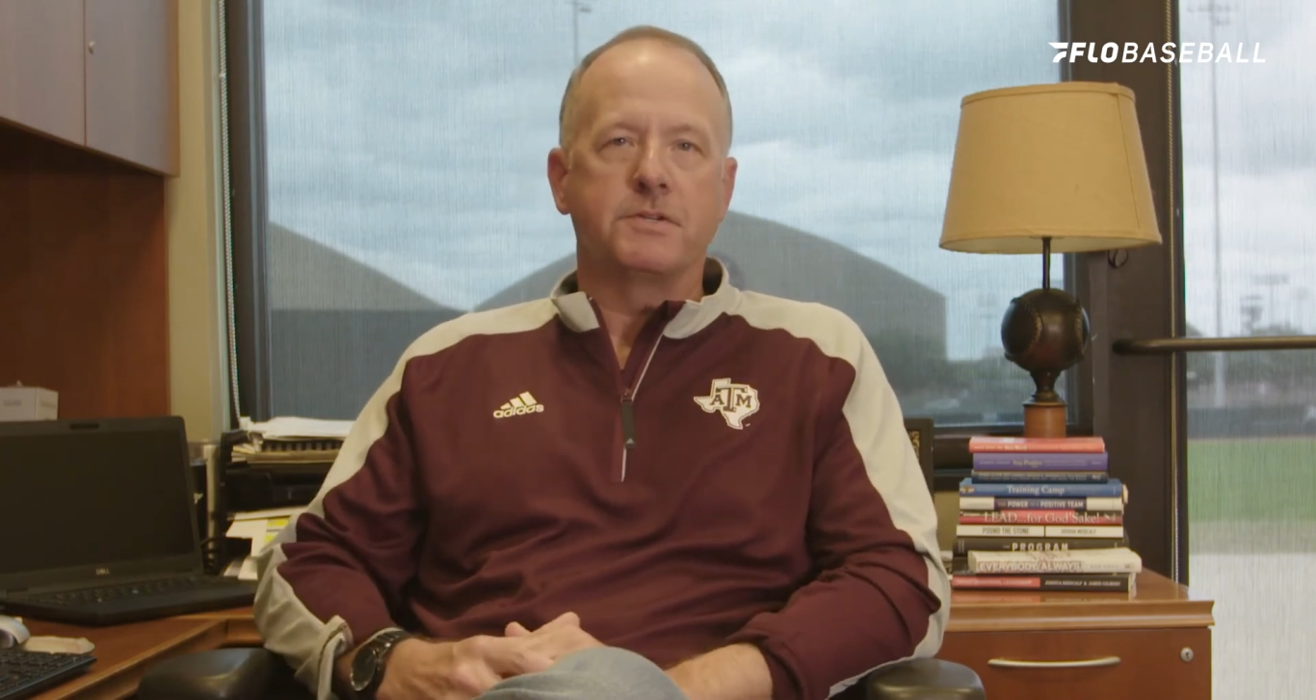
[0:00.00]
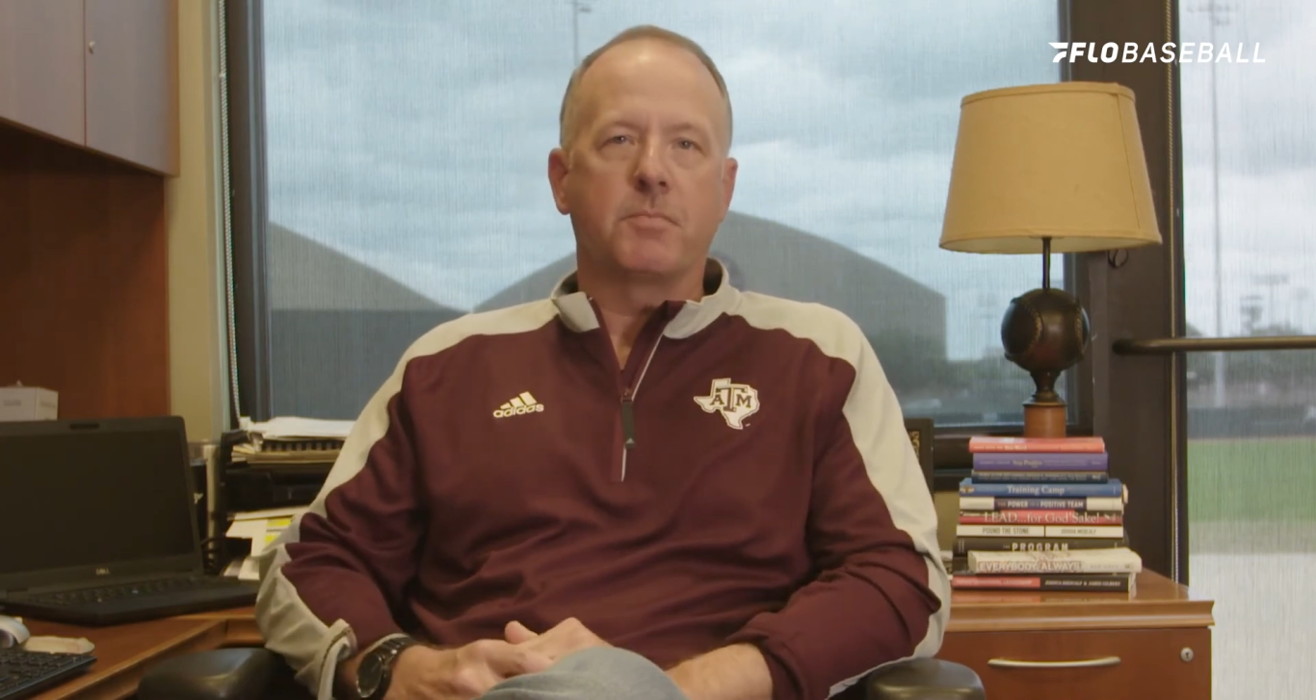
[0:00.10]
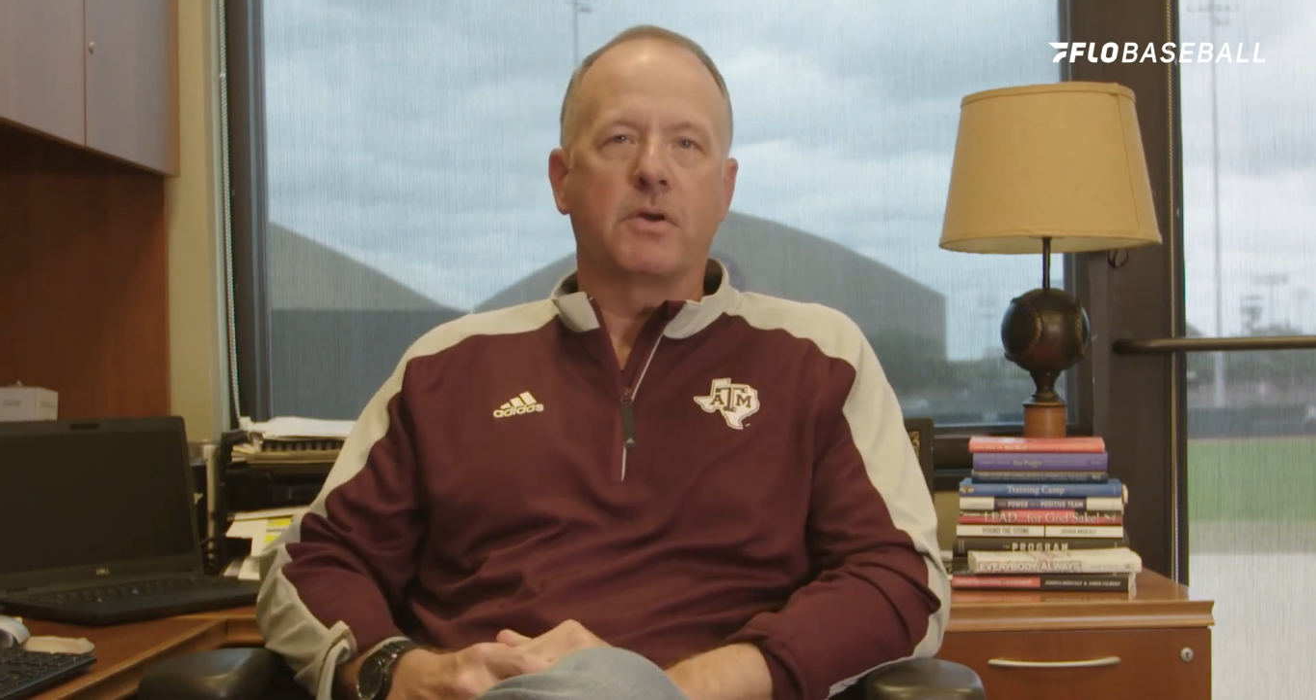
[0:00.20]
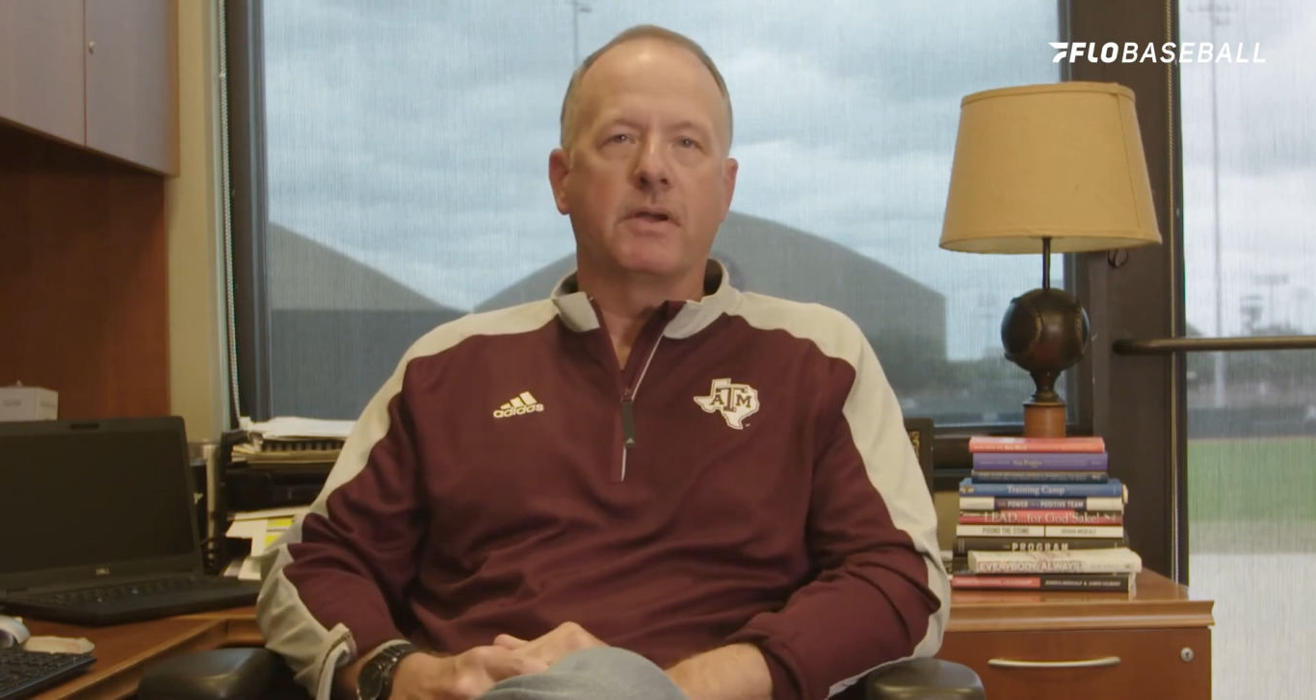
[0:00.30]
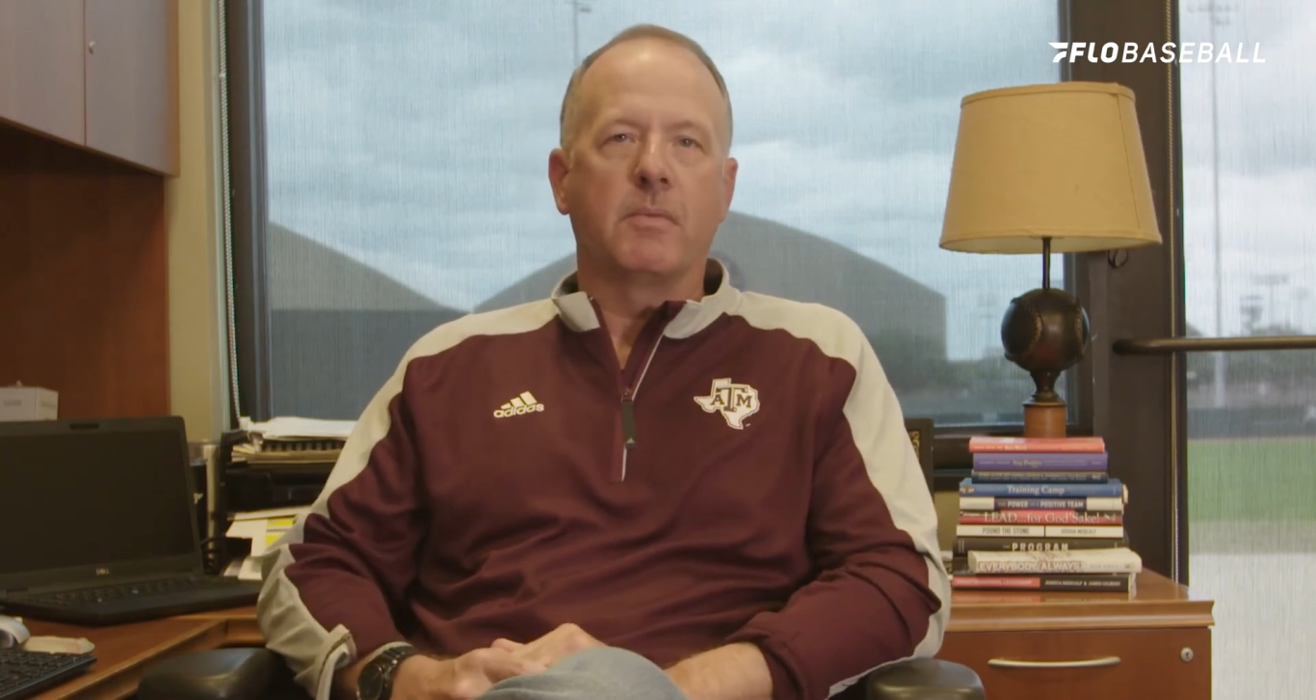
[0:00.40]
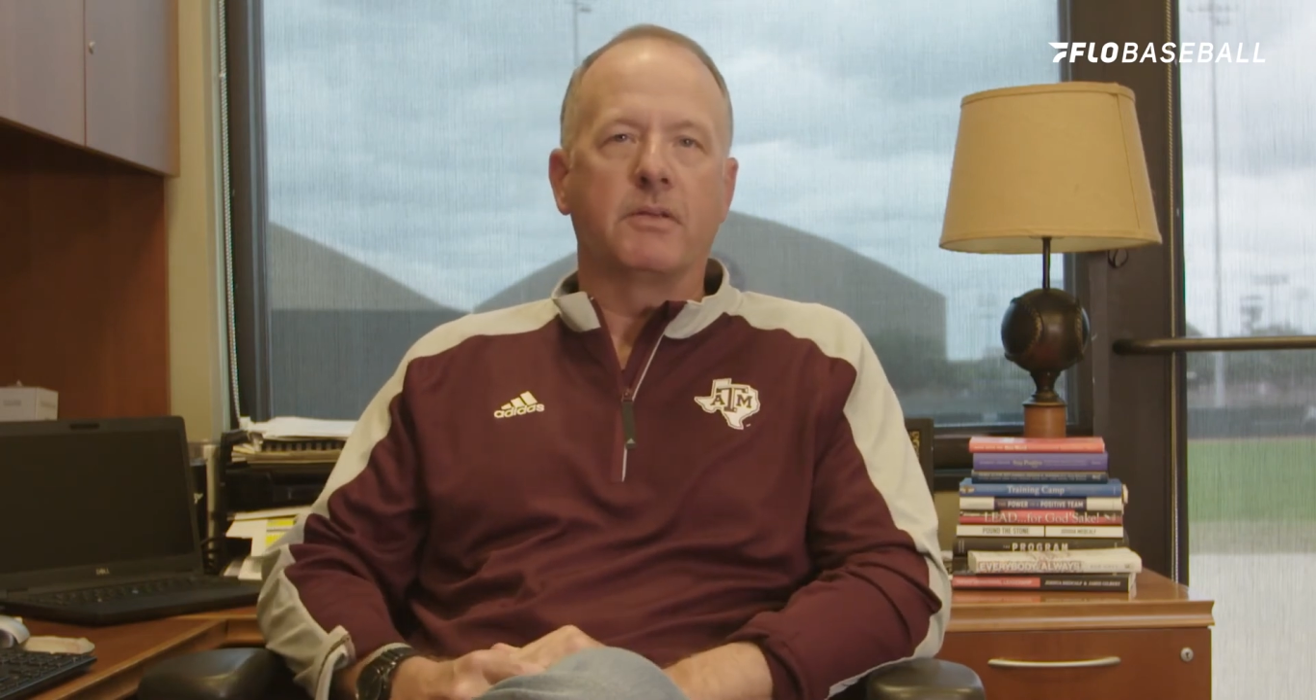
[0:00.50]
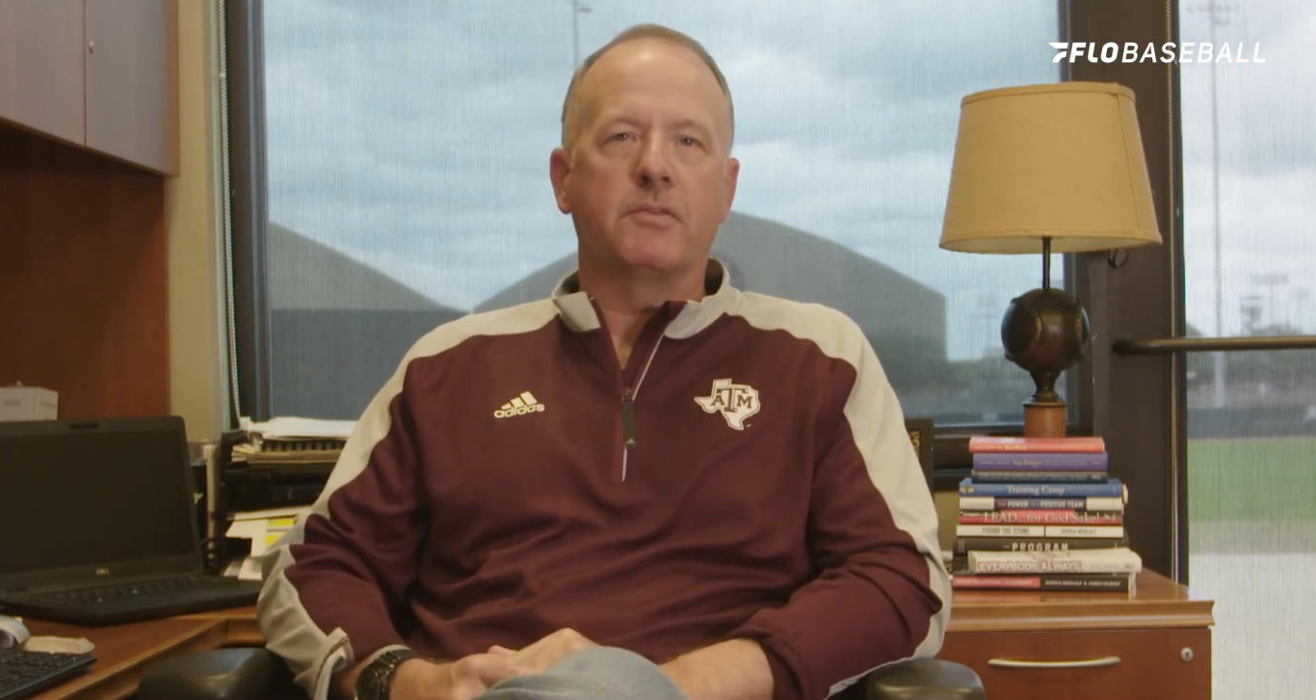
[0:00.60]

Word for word: spring of my